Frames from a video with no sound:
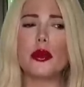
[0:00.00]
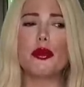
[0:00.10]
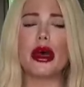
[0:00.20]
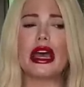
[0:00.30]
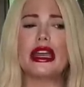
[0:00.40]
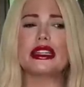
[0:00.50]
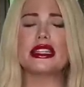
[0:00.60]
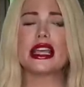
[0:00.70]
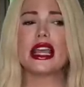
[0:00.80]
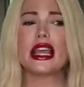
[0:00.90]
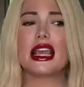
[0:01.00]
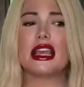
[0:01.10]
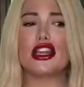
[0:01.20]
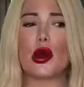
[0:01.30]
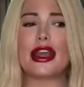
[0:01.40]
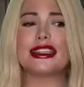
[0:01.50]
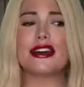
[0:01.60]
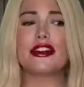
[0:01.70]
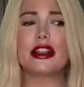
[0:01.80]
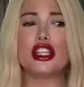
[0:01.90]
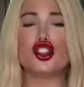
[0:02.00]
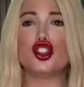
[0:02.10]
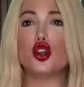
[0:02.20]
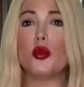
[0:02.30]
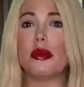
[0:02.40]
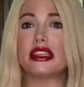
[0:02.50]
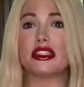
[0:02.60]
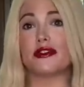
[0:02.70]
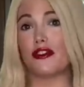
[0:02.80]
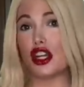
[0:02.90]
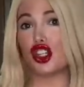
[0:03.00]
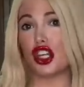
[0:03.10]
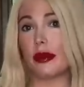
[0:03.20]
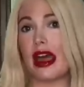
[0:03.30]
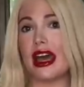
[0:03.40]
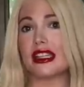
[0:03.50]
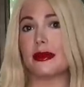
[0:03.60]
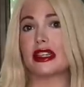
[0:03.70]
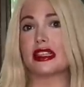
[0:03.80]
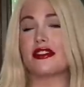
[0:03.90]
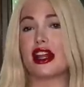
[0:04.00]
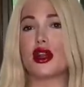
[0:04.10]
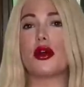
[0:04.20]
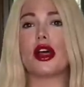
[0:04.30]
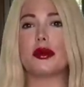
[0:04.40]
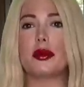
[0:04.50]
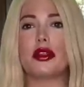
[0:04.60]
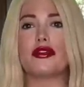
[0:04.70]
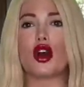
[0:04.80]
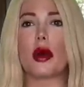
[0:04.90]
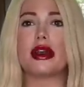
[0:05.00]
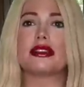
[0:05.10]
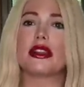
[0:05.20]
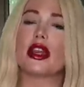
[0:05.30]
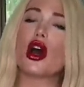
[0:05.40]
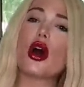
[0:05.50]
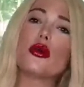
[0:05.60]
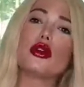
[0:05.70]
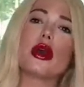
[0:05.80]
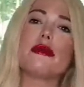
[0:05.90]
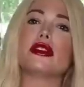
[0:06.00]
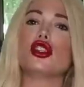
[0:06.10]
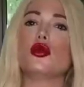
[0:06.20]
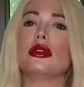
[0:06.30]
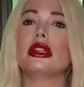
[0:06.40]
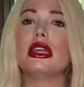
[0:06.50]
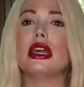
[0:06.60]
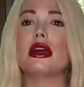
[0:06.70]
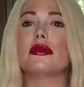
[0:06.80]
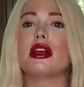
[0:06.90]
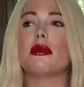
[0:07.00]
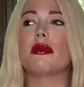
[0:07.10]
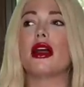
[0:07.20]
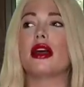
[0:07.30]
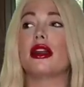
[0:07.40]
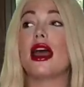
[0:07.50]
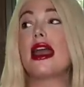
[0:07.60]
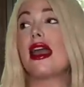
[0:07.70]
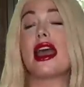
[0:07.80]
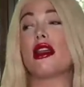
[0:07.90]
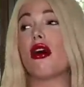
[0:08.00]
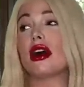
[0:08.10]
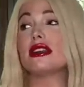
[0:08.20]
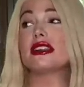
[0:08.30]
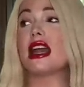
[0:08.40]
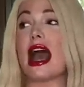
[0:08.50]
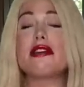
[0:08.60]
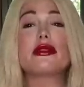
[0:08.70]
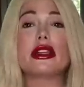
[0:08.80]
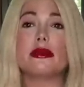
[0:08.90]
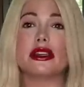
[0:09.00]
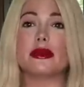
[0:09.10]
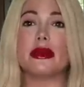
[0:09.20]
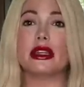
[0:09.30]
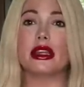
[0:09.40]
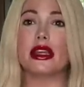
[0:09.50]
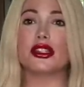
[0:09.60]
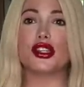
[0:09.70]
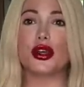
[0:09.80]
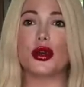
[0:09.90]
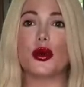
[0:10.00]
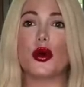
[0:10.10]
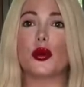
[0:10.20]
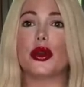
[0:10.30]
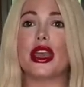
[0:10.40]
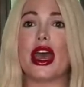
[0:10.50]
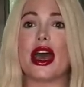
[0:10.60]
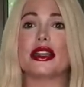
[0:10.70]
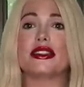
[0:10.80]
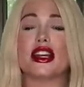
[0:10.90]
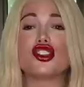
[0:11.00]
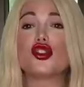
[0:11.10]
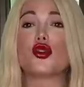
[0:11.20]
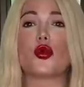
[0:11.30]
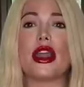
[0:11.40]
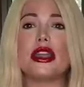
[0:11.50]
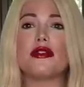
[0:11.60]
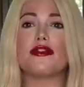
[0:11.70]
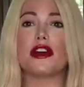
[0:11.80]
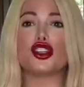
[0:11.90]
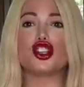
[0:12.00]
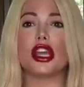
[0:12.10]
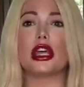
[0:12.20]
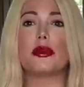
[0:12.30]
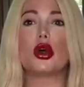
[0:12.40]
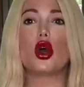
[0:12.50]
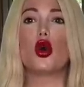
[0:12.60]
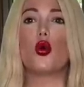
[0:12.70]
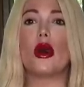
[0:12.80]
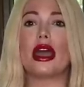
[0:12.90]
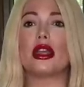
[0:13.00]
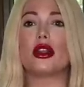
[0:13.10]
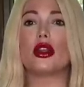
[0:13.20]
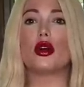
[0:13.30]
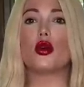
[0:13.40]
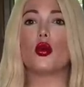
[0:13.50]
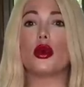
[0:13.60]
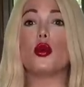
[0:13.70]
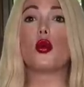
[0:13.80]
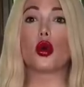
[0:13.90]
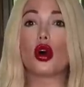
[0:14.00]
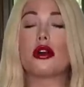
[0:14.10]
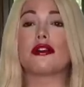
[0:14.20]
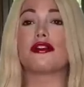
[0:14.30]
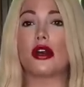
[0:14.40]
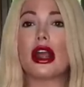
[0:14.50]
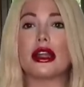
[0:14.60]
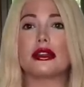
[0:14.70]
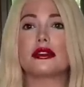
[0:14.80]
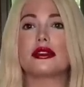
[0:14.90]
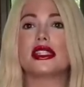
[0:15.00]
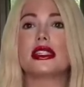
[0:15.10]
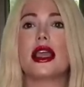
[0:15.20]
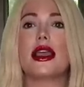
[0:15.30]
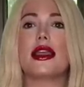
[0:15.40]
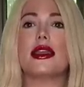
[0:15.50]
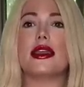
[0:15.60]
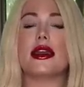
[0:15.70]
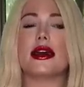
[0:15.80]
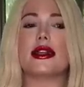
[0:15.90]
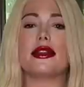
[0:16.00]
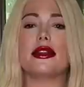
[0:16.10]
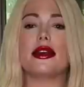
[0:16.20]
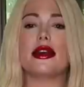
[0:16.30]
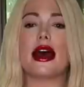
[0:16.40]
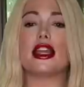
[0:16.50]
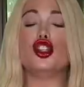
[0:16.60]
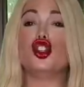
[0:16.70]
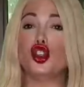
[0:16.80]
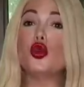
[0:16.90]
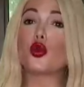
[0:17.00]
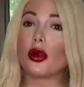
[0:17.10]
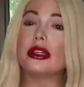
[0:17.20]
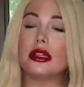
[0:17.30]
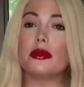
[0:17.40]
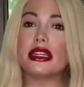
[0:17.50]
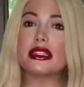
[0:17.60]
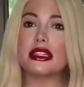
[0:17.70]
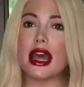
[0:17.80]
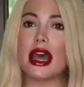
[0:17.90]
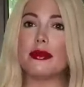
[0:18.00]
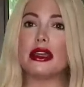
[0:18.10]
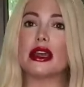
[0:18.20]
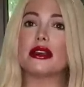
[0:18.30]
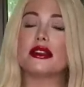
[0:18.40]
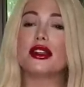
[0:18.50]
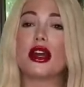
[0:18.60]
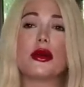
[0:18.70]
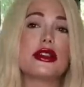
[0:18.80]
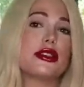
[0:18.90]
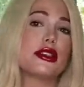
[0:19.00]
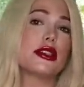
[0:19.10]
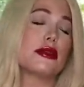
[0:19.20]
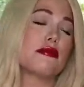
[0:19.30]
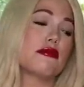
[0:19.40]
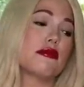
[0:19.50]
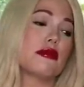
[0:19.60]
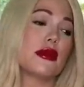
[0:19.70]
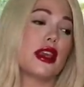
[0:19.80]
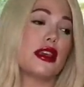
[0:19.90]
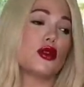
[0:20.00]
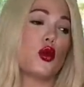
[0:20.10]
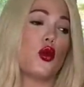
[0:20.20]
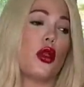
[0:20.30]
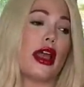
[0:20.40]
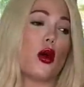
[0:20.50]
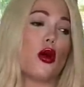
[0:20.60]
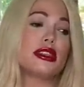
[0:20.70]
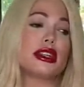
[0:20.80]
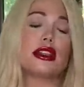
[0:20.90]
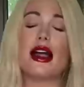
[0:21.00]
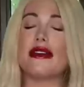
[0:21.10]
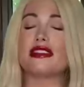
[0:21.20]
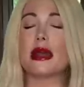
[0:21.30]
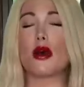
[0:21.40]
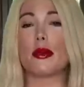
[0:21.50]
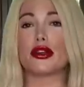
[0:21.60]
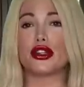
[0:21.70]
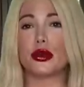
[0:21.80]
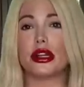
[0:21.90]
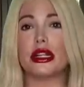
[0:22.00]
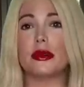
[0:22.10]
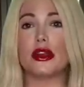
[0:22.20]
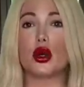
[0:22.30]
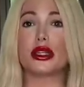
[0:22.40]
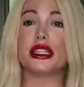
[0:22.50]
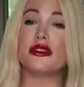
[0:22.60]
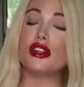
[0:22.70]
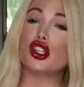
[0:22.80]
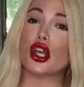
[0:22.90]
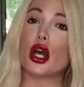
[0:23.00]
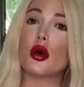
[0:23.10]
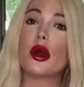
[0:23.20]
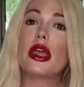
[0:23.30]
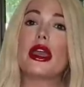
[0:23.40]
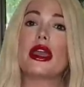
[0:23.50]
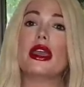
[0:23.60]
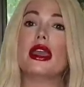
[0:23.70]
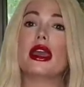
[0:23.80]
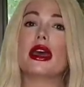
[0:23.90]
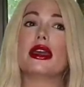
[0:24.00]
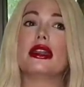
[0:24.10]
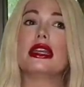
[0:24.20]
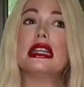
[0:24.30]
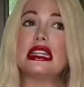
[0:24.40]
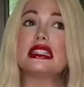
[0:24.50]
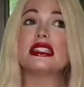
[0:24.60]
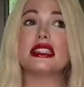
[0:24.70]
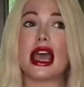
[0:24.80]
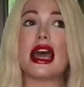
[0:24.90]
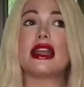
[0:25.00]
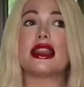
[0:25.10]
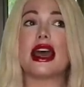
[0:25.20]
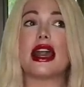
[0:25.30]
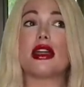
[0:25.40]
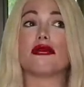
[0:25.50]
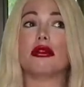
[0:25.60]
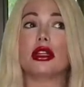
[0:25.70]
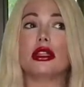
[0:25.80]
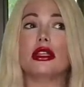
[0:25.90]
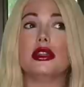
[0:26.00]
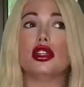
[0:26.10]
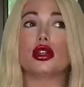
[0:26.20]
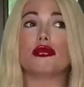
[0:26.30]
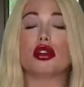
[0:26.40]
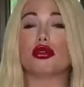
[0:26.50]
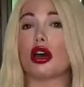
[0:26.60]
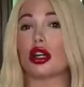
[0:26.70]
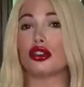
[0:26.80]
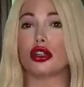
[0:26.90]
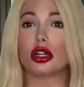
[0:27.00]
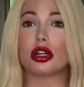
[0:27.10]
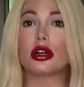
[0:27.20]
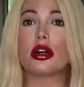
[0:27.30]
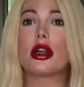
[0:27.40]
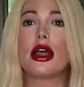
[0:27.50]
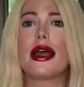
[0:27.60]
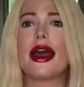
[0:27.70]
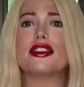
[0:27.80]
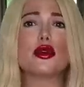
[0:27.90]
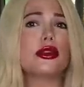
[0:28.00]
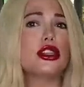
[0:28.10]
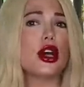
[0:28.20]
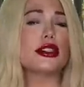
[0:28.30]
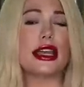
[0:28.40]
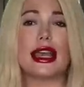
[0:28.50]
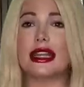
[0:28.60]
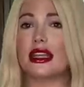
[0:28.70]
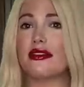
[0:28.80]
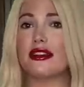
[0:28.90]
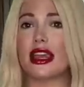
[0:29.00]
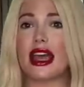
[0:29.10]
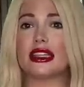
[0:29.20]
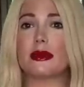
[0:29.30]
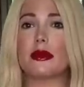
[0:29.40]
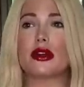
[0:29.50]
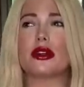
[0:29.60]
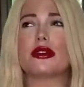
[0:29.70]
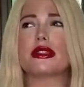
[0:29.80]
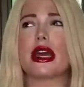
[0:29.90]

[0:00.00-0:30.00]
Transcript: But, you know, I definitely do miss the friendship aspect of it. I know a lot of people have commented like, oh, you know, I miss you and Leah and blah, blah, blah. And honestly, I really miss me and Leah too. We had such a great friendship when we were friends. And I do really miss that because, you know, it's like a once in a lifetime opportunity to be on a TV show. And it is sad that I really, you know, don't talk to her. I don't really talk to any of the cast members.